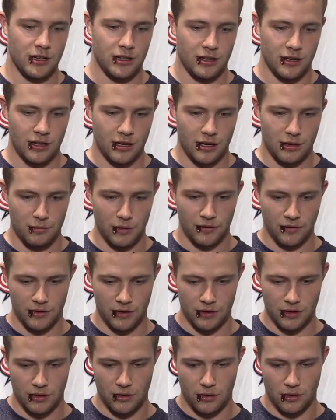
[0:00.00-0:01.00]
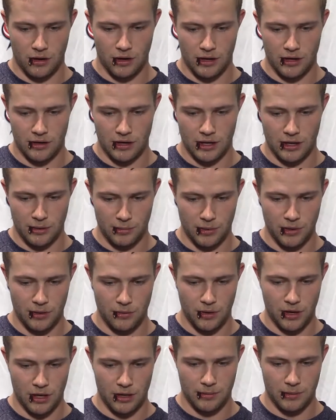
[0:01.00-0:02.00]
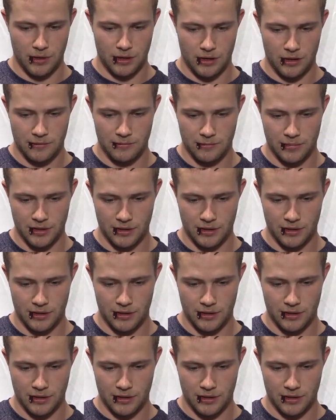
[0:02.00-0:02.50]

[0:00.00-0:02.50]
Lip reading: I think I got my foot in the door, and I played well up here.